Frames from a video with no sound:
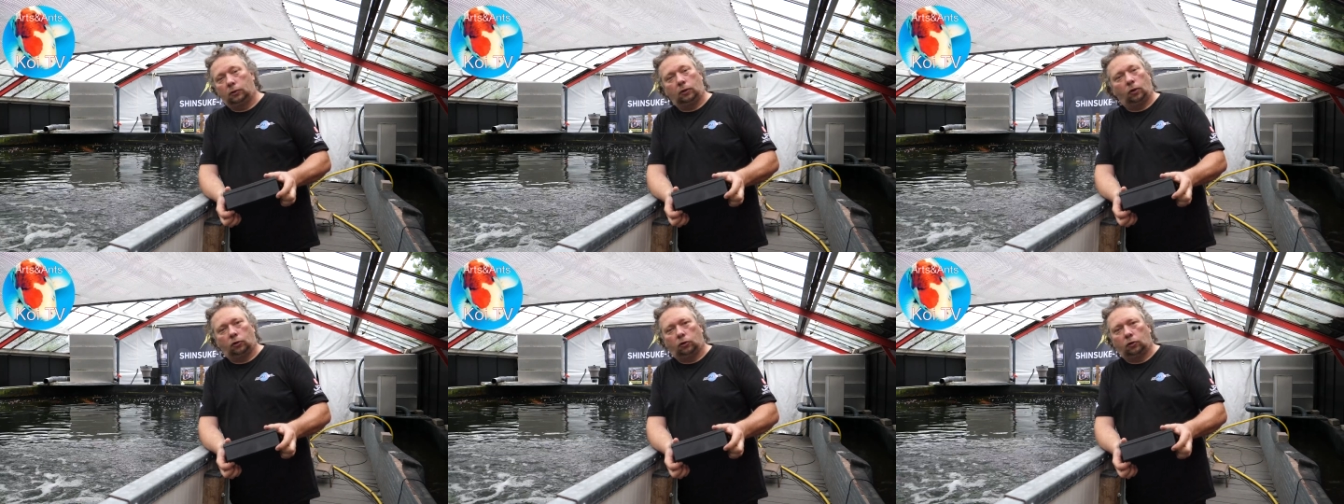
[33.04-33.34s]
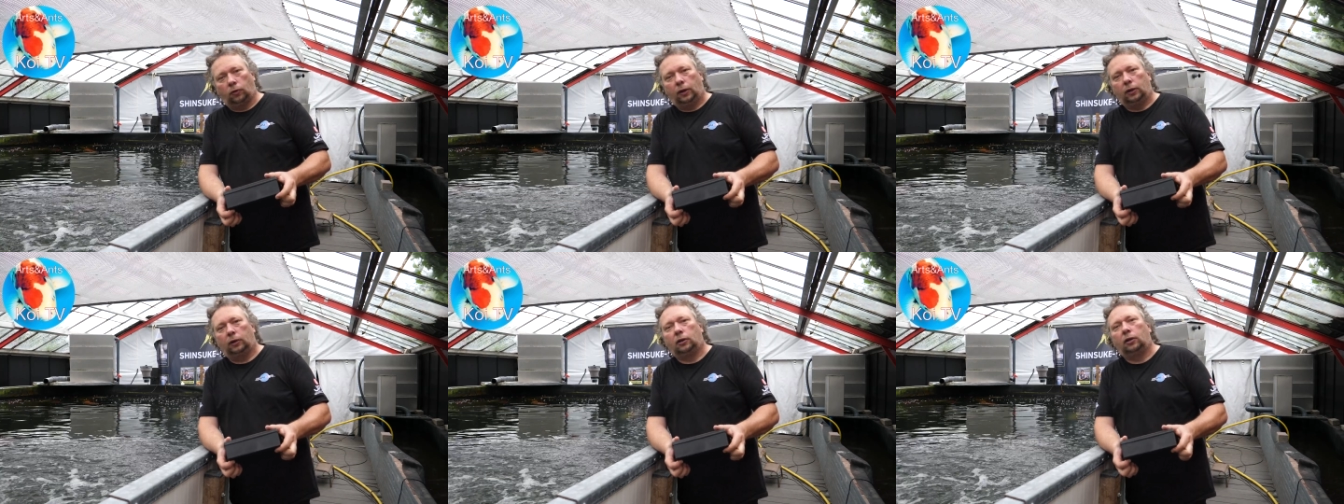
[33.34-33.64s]
not
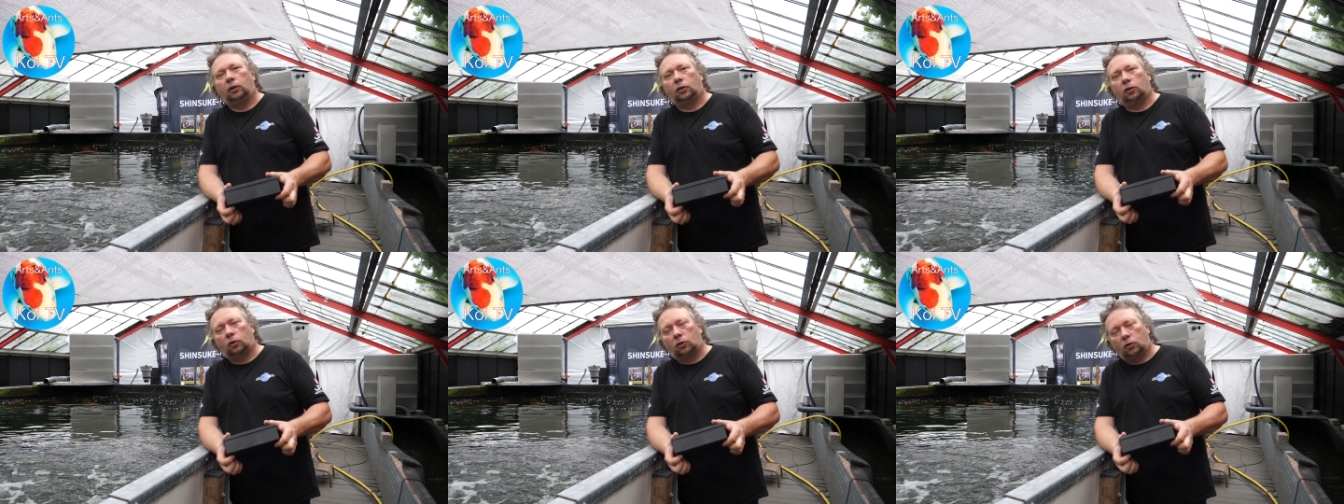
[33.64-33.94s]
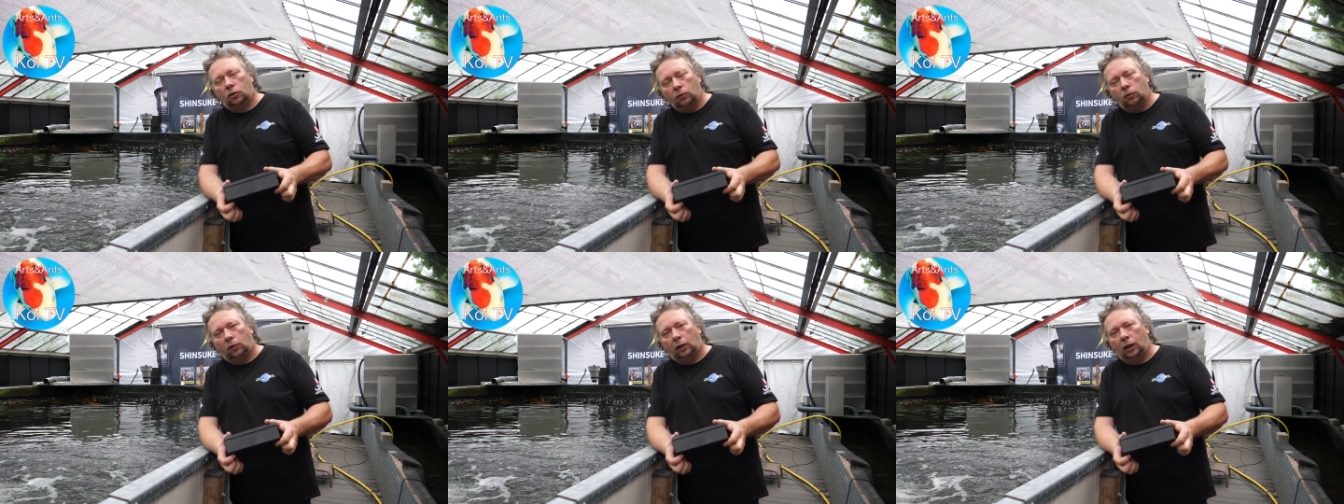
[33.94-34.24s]
20,
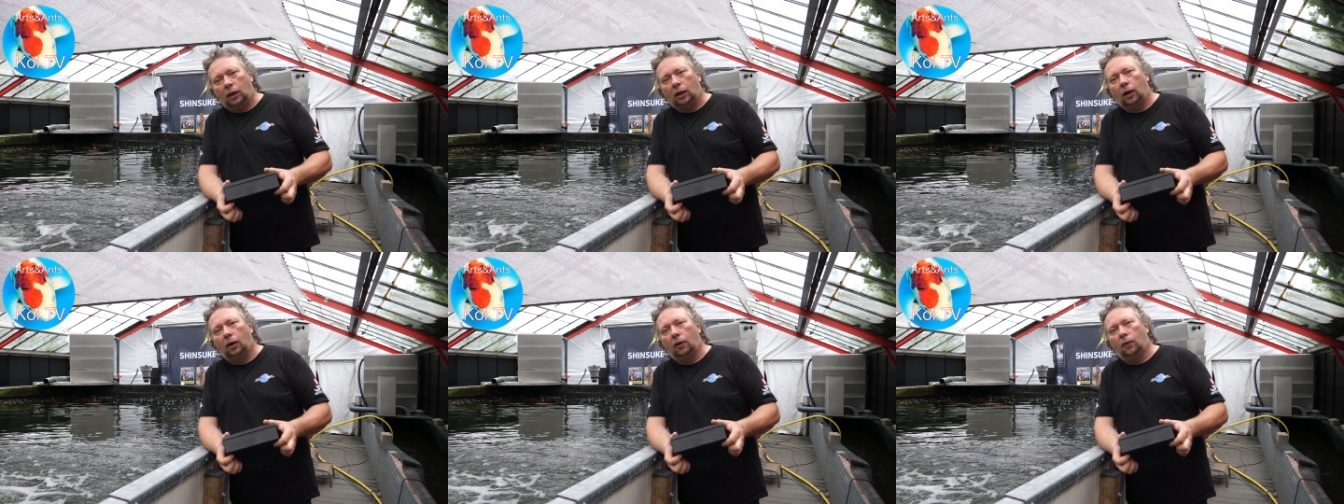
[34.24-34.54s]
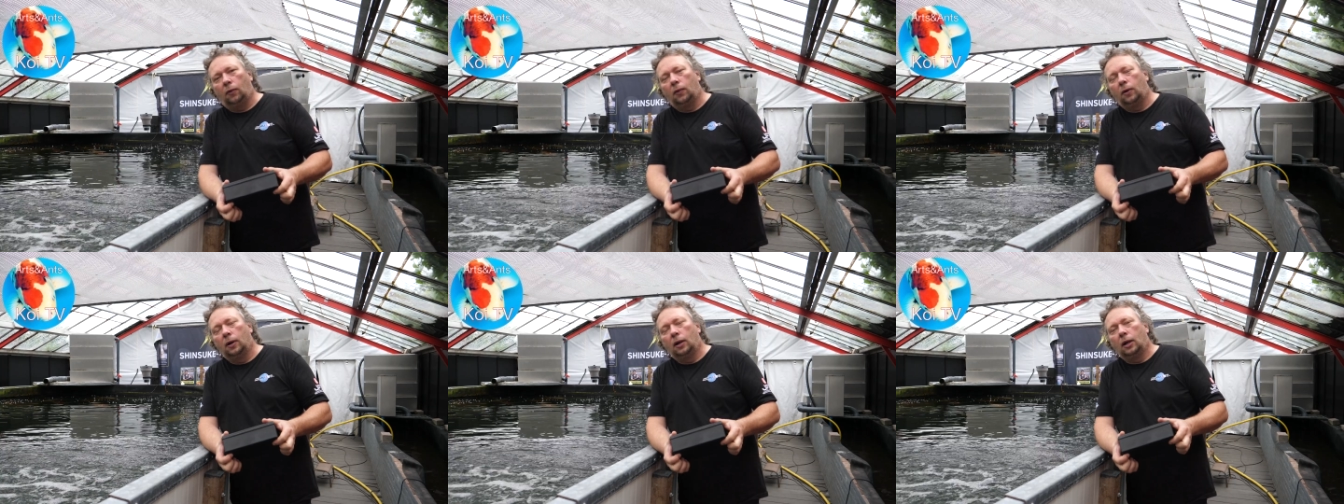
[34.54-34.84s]
2
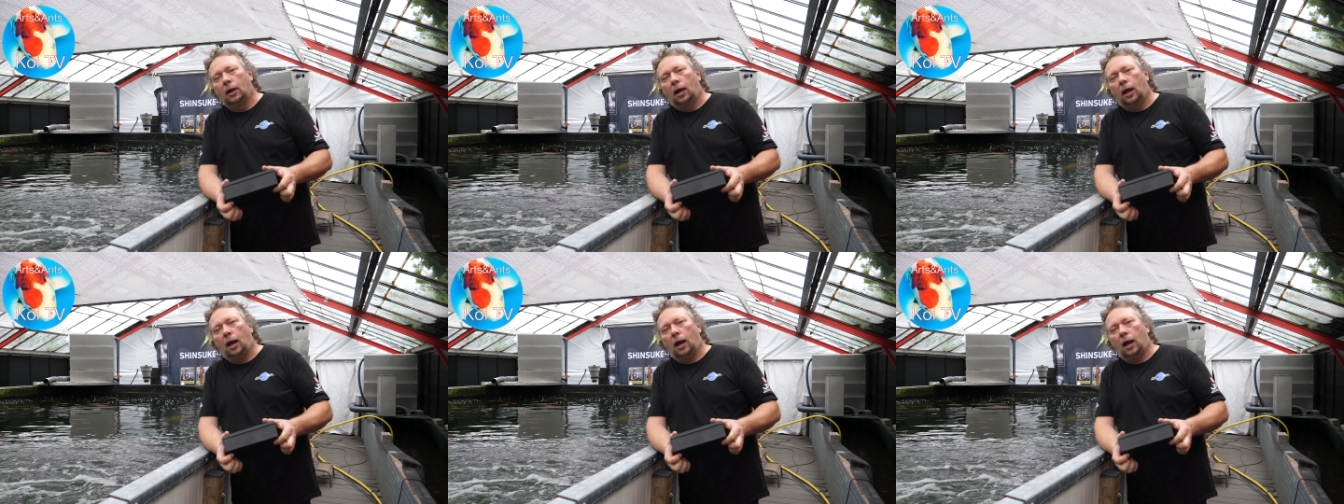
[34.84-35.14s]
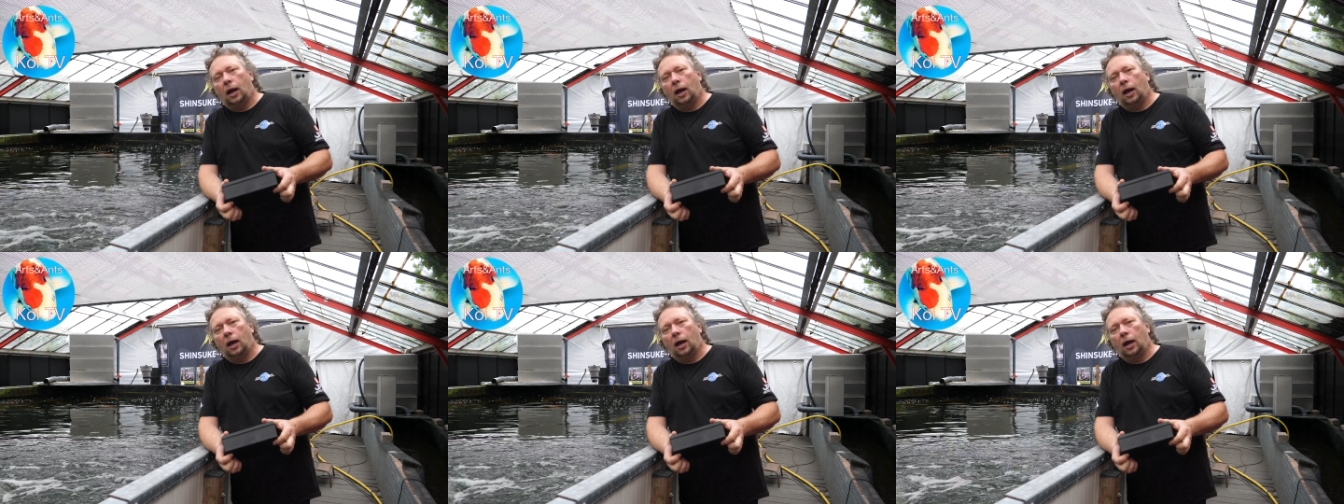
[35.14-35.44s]
kilo
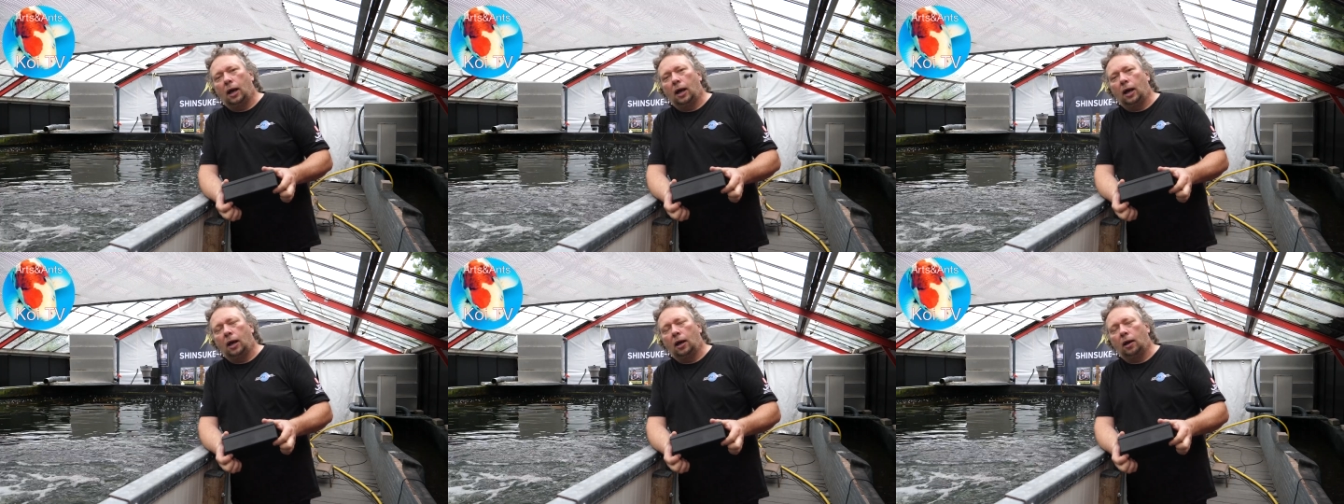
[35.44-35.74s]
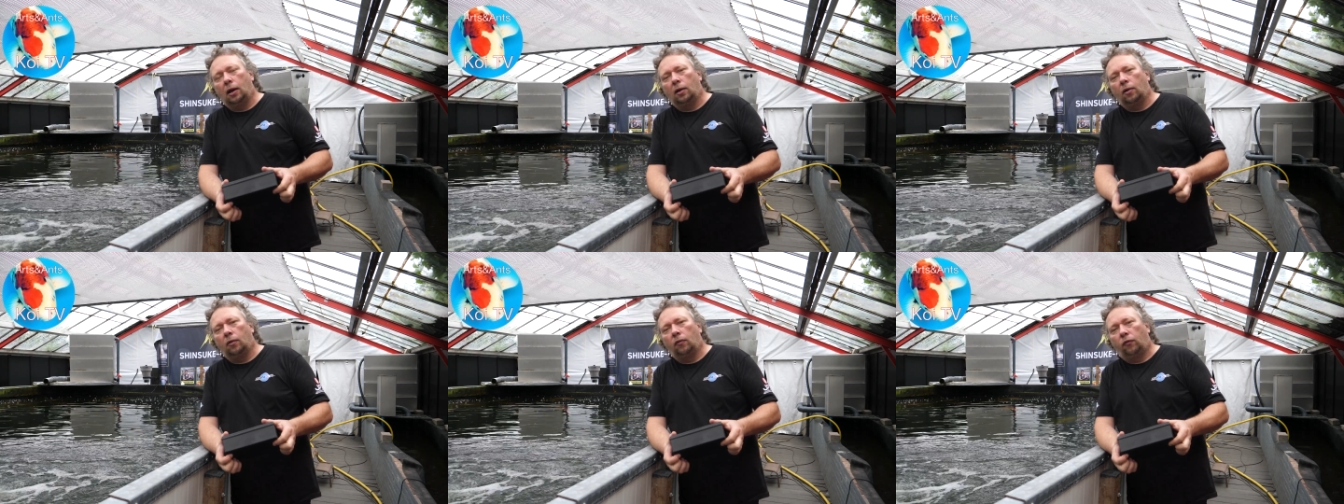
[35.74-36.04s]

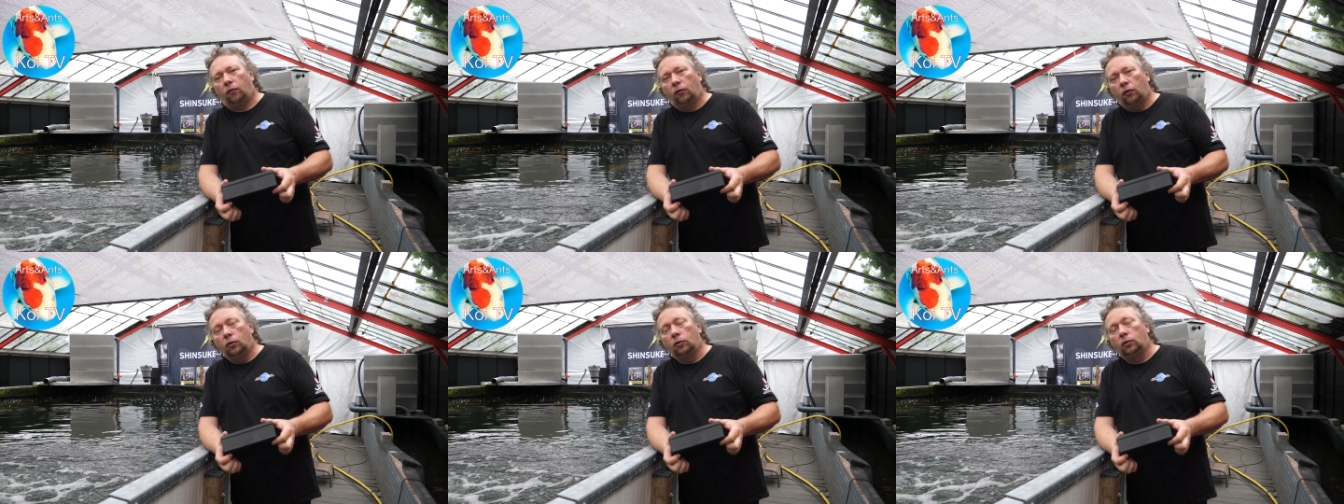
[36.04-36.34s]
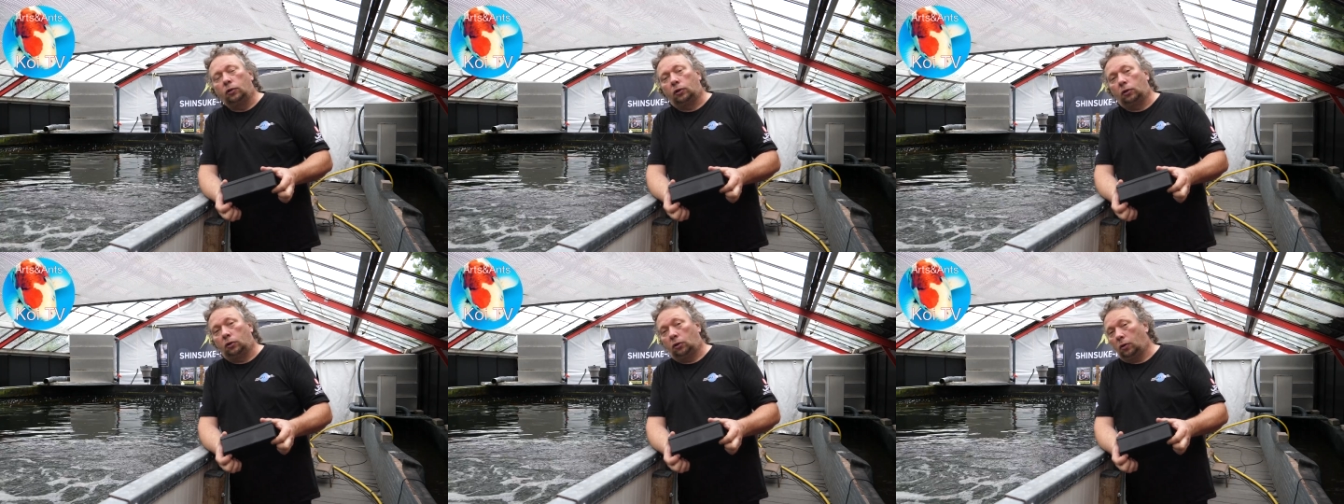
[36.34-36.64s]
uh,
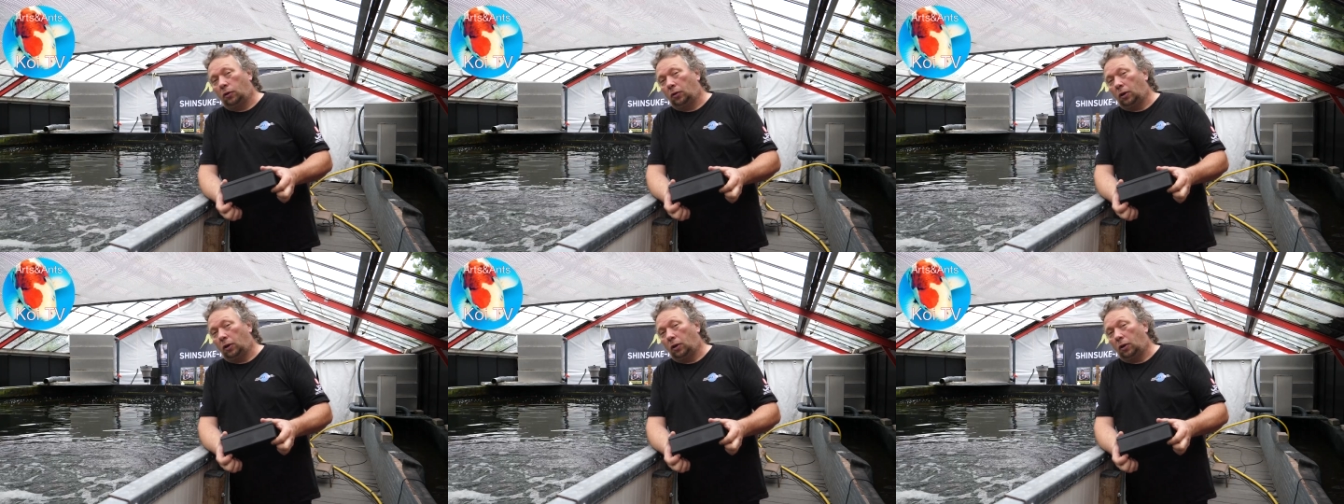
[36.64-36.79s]
food